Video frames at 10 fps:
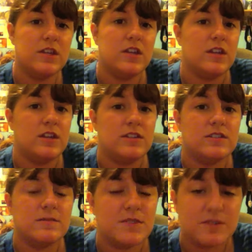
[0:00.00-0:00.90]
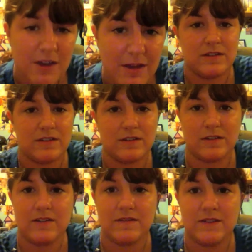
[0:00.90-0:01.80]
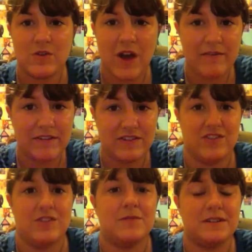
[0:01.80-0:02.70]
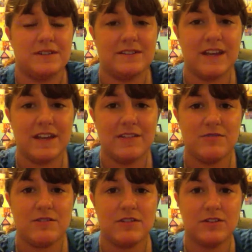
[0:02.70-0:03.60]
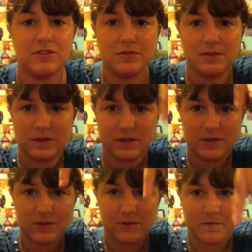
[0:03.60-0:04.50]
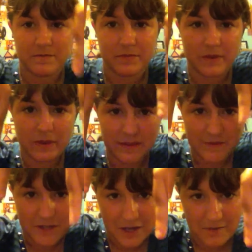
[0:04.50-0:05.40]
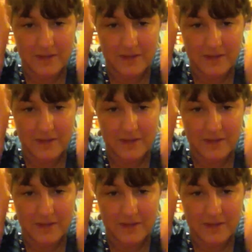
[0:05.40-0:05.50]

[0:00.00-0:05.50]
subscribe to me. If you have anything you want to say, you can go, leave a comment.